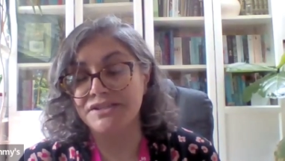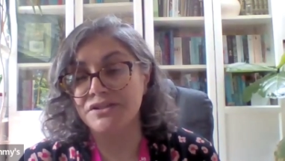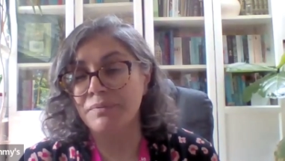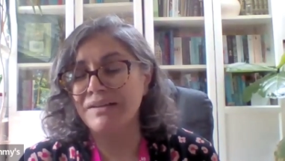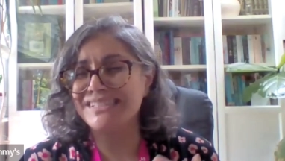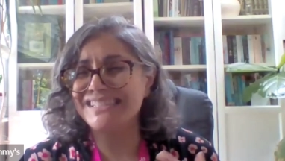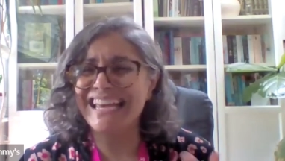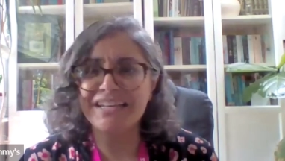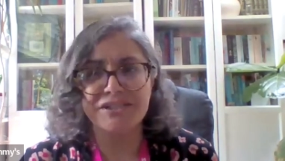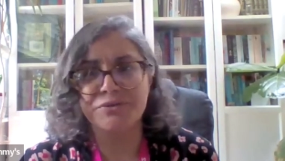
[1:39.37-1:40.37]
So about
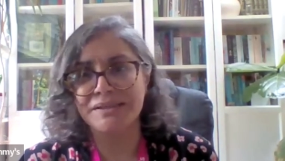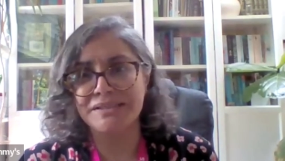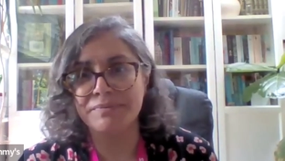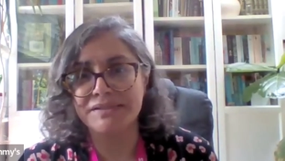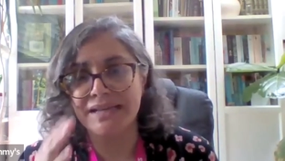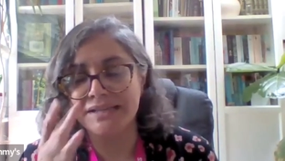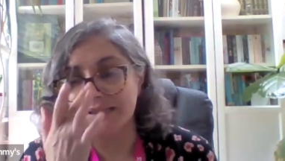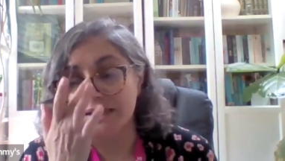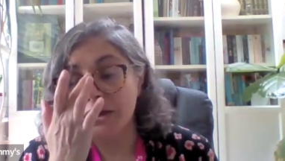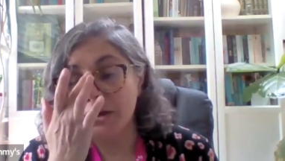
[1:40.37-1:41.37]
10 to 20%
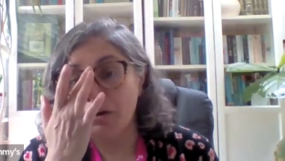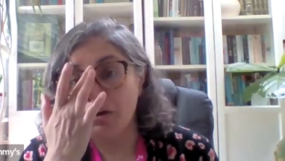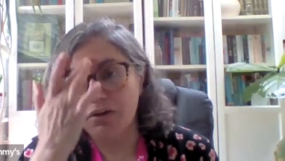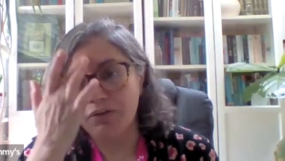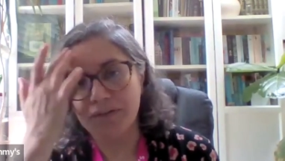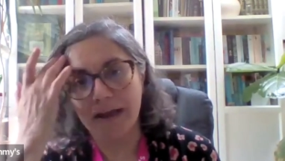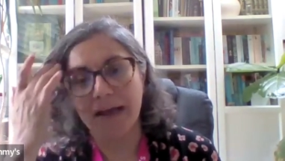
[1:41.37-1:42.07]
of